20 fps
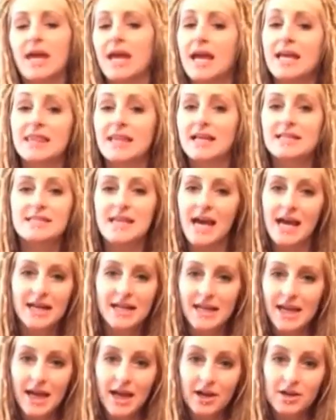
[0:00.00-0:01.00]
and that's
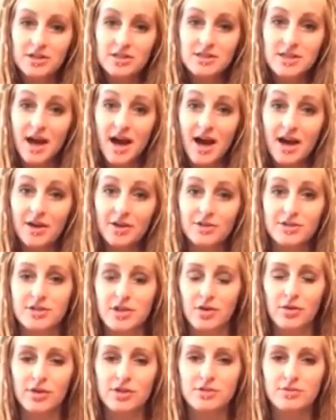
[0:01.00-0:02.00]
any hairstyle,
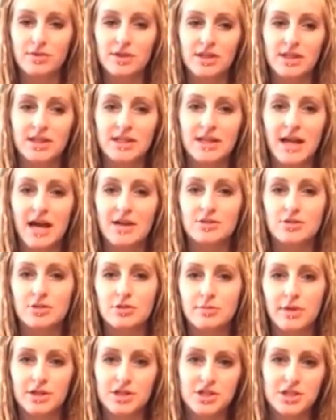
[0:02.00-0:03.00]
so it's really not
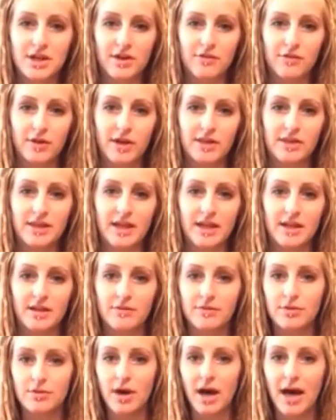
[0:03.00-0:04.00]
too much different than
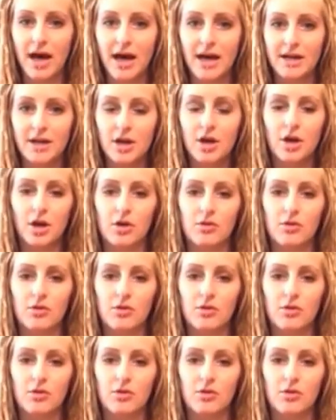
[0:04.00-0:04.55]
if you had